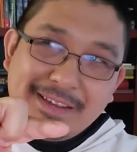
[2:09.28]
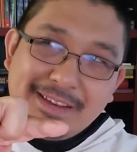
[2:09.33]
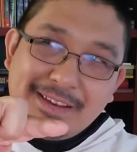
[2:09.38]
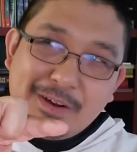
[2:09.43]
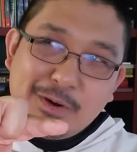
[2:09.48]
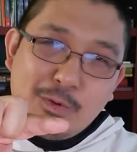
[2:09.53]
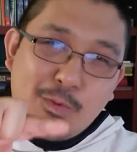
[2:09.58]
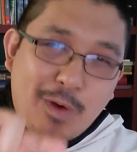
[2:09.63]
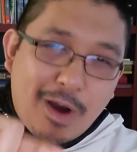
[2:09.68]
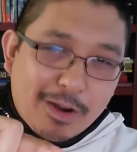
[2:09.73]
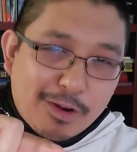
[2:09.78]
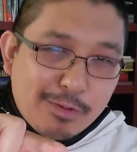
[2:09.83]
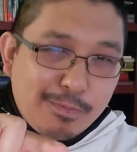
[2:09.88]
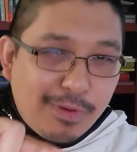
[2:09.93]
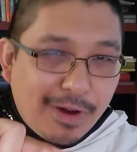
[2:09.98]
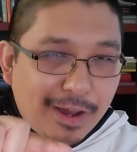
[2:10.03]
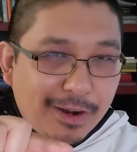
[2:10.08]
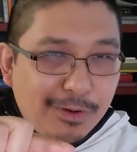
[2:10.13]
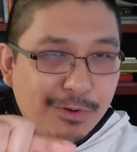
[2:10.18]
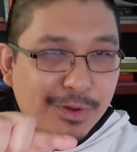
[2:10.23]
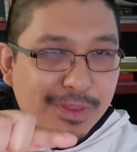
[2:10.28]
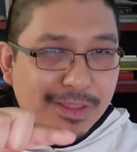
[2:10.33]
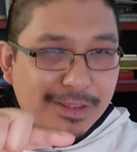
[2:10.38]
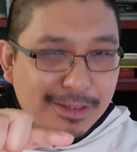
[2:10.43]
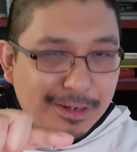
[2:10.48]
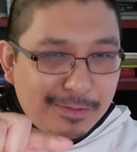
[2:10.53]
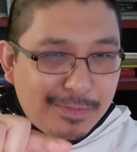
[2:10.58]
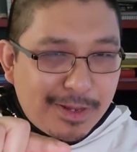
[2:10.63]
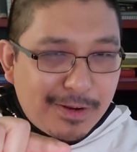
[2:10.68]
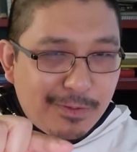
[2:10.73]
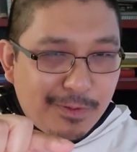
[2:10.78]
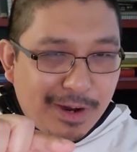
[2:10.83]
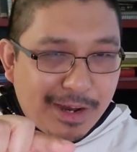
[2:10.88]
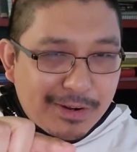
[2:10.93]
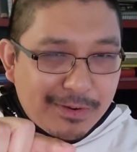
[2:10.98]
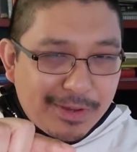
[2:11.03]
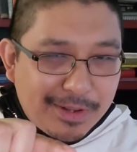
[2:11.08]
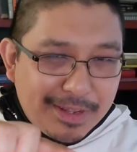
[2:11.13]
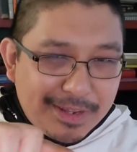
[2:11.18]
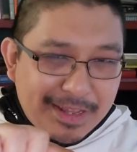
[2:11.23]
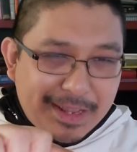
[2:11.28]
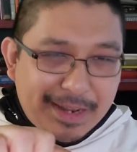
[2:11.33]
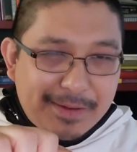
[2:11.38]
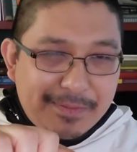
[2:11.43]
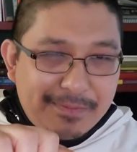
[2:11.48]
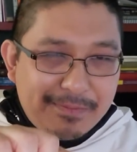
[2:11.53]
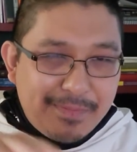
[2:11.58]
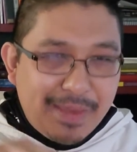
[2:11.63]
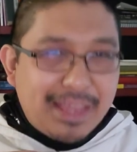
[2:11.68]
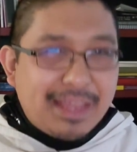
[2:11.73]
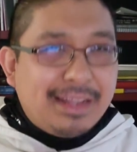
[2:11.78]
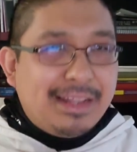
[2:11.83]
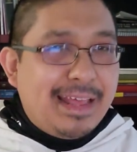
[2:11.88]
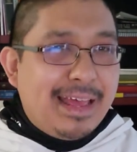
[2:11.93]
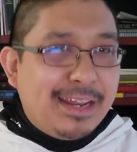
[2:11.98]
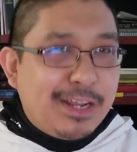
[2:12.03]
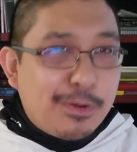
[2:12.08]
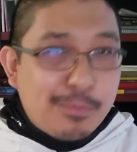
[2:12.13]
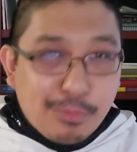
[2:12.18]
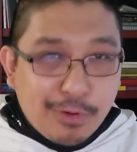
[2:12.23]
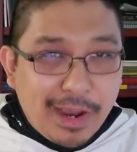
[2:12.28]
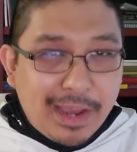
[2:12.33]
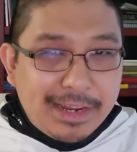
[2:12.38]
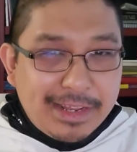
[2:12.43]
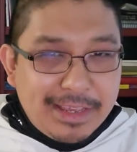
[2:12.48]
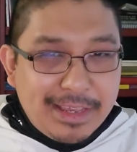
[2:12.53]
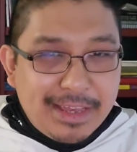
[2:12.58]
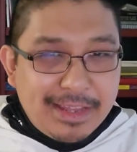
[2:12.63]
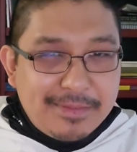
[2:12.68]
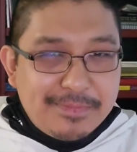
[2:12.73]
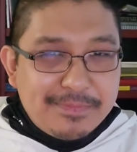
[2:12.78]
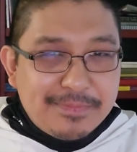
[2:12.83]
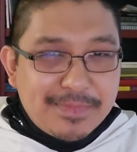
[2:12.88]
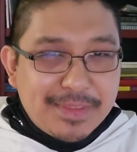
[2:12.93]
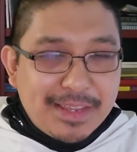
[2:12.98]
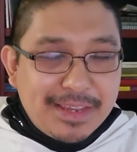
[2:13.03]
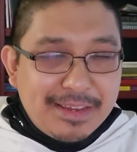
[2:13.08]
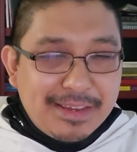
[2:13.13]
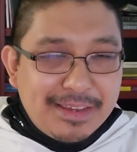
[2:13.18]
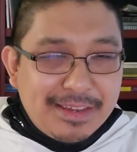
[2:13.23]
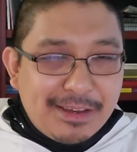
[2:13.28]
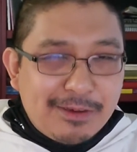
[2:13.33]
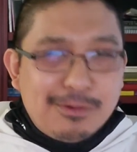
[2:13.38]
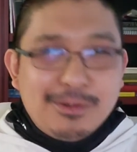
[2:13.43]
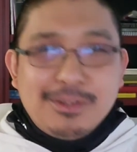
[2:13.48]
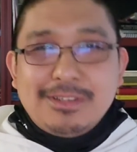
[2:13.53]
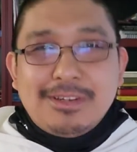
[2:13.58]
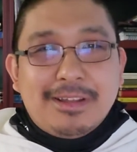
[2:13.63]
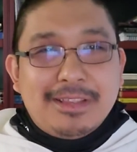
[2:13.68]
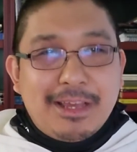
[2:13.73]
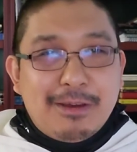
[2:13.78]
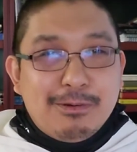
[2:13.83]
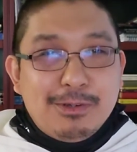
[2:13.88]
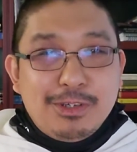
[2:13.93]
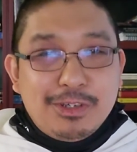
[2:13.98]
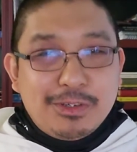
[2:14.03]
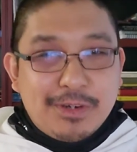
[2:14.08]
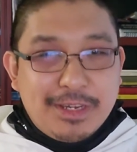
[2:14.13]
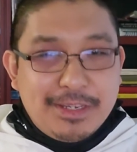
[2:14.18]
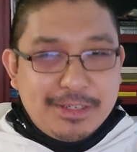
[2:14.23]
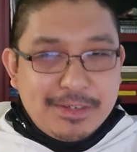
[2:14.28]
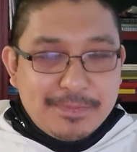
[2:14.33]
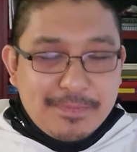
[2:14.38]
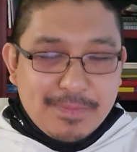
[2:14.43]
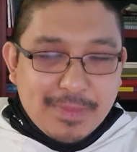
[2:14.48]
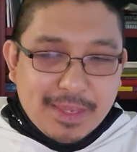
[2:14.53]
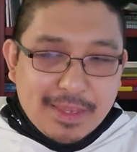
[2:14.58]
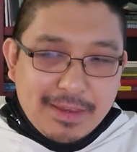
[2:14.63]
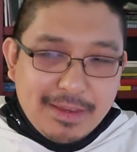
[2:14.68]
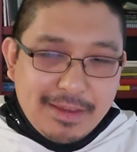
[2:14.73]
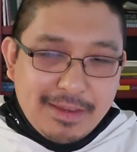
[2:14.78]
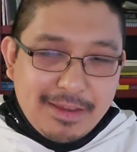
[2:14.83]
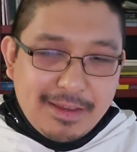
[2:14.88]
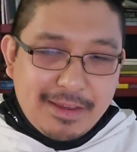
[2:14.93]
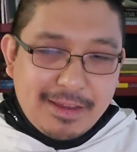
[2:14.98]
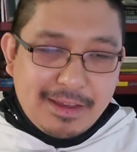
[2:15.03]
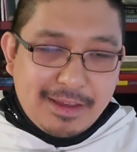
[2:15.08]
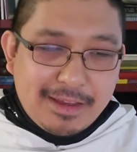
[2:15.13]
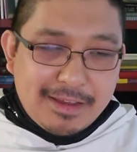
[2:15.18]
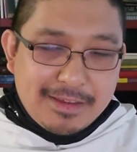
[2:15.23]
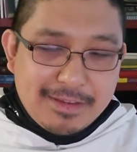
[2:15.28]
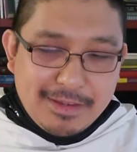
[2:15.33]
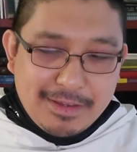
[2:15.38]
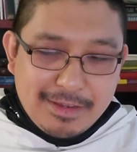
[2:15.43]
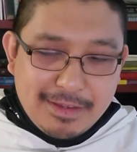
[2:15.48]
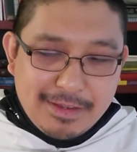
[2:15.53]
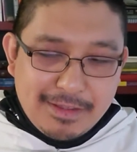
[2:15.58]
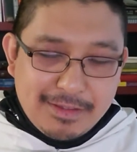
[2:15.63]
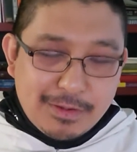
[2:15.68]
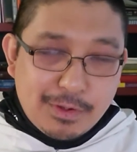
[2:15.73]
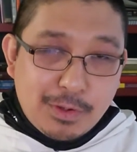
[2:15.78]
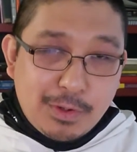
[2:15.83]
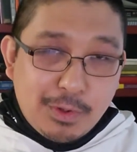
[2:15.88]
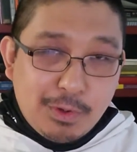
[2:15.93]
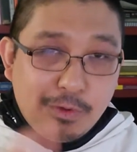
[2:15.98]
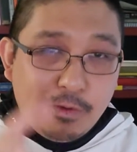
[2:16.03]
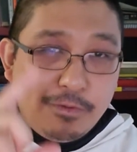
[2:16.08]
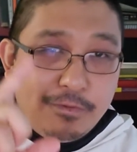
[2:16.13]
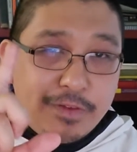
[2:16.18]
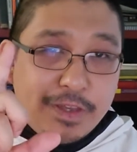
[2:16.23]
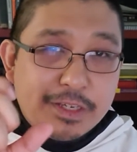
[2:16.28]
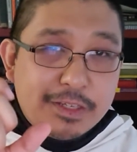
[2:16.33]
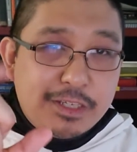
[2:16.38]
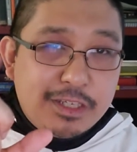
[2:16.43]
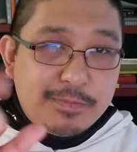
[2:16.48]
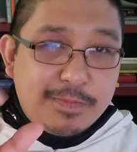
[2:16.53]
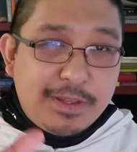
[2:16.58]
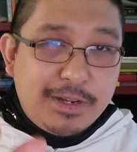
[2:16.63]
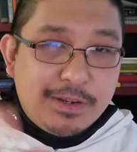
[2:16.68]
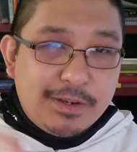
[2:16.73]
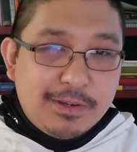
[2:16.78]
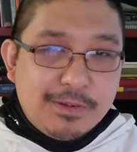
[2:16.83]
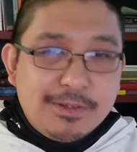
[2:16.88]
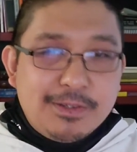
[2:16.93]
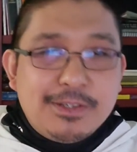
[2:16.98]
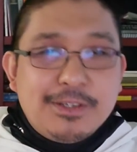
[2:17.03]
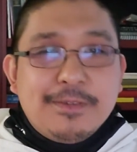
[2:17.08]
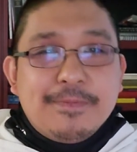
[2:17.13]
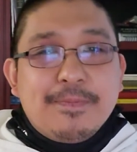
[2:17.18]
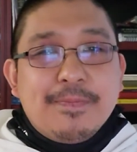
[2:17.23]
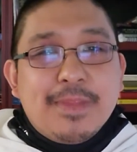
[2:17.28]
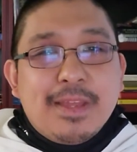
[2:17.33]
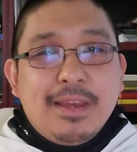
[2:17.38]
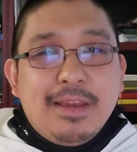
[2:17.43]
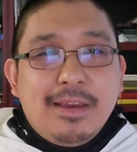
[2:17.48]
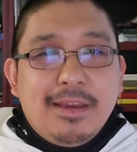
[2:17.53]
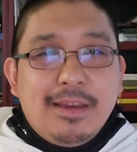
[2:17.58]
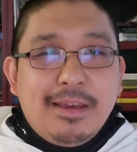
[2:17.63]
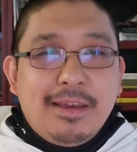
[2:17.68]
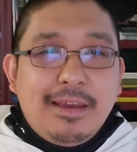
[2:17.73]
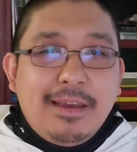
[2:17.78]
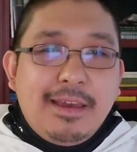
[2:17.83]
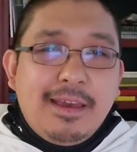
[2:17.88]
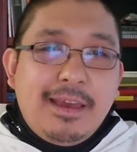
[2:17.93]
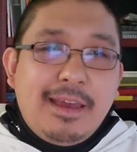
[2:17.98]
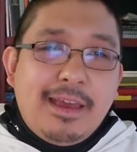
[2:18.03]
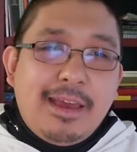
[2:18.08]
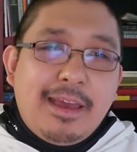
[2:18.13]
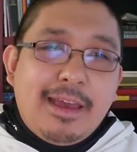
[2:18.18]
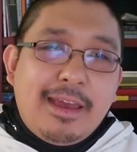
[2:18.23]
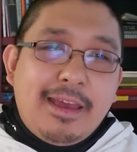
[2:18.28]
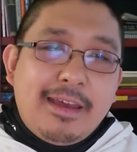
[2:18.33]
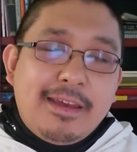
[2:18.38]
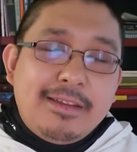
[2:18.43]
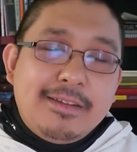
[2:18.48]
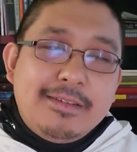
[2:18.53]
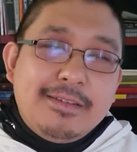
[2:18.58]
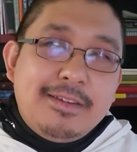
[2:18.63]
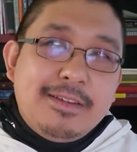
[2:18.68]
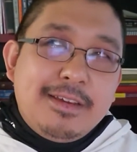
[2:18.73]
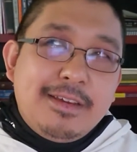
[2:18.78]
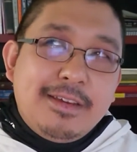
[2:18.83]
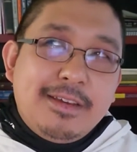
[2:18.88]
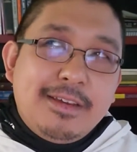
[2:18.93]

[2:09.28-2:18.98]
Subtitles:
water bottle with a little bit of water in it and make it land upright again, I always thought that was strange. Good old fidget spinners, and